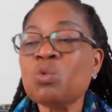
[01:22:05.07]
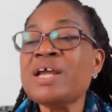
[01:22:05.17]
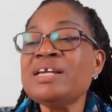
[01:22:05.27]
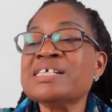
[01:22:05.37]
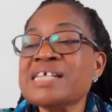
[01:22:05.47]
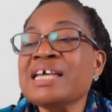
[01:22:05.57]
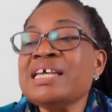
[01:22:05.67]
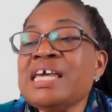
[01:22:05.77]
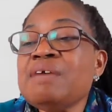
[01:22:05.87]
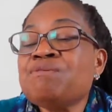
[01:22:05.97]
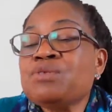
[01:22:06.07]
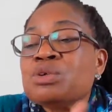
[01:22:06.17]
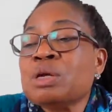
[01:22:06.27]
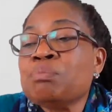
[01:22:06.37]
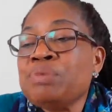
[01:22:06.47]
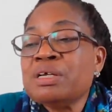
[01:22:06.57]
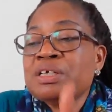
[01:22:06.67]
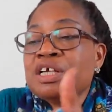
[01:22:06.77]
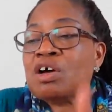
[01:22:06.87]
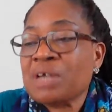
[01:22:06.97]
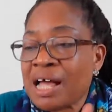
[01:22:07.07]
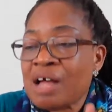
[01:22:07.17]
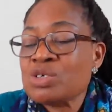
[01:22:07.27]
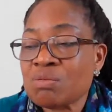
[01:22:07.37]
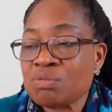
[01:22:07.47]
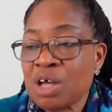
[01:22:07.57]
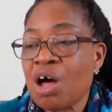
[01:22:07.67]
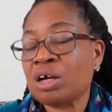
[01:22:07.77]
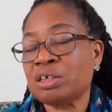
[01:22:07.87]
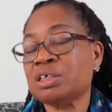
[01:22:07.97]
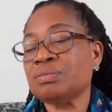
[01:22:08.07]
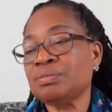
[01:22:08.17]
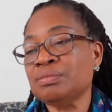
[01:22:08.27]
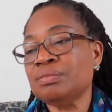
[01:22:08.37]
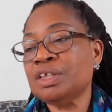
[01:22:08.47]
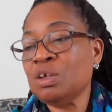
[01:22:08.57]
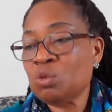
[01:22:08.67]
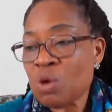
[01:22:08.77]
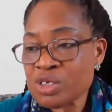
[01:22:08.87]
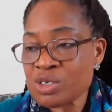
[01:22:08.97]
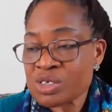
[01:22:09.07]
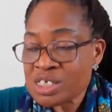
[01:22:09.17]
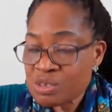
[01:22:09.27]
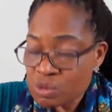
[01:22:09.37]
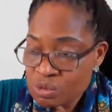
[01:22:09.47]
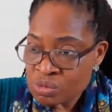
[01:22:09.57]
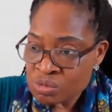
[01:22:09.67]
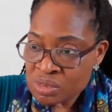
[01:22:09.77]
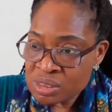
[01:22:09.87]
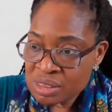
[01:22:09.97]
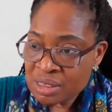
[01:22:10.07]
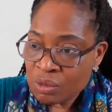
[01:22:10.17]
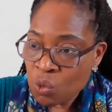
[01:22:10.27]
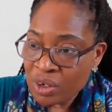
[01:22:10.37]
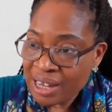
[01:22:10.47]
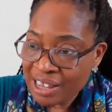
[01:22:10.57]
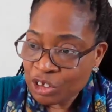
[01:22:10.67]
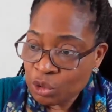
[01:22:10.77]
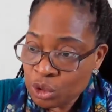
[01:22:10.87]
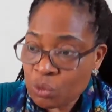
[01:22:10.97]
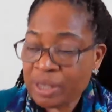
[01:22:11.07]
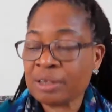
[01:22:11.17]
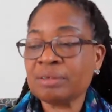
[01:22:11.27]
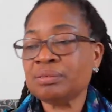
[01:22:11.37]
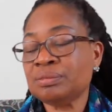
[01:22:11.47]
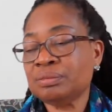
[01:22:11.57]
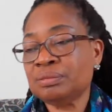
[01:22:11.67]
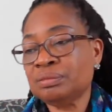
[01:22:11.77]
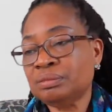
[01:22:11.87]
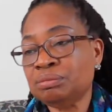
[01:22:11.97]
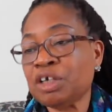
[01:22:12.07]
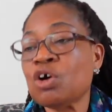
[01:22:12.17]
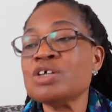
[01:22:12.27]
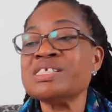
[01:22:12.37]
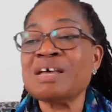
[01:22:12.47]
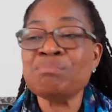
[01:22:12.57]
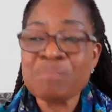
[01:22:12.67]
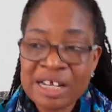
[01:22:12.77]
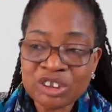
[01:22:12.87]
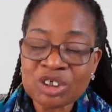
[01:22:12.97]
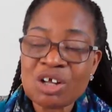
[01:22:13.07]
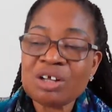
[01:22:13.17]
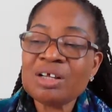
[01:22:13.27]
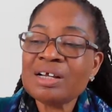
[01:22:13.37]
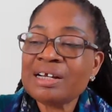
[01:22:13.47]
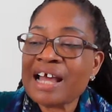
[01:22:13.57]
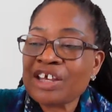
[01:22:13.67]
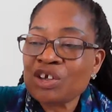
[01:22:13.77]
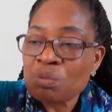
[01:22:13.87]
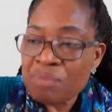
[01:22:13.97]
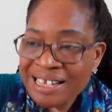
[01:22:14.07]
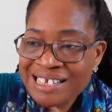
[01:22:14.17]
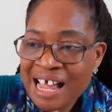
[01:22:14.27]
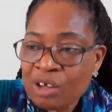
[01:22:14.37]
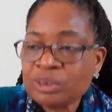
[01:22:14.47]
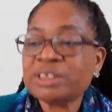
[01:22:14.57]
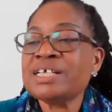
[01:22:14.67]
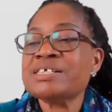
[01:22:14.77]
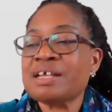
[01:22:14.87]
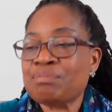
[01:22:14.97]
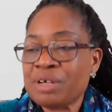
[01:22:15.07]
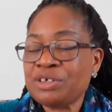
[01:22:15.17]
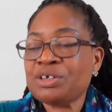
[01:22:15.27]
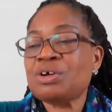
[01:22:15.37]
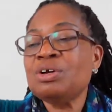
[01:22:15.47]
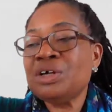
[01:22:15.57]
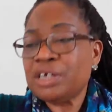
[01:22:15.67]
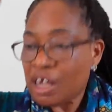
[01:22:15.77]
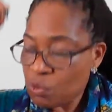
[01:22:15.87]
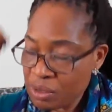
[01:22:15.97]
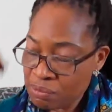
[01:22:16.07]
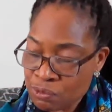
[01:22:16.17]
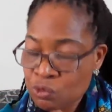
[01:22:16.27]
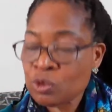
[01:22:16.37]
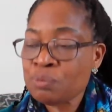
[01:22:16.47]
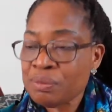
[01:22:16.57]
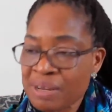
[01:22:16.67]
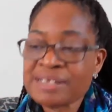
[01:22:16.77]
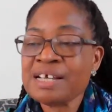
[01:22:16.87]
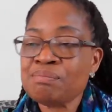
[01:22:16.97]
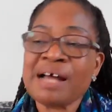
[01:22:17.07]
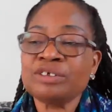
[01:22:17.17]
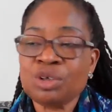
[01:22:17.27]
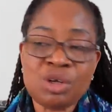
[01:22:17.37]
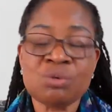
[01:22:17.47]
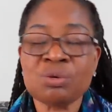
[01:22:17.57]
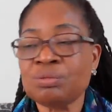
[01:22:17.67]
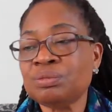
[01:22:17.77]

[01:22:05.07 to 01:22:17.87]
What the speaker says: When they say give to the building of the house of God, he wants to see what are you doing. Because the measure that you met out is the measure that will be meted back to you.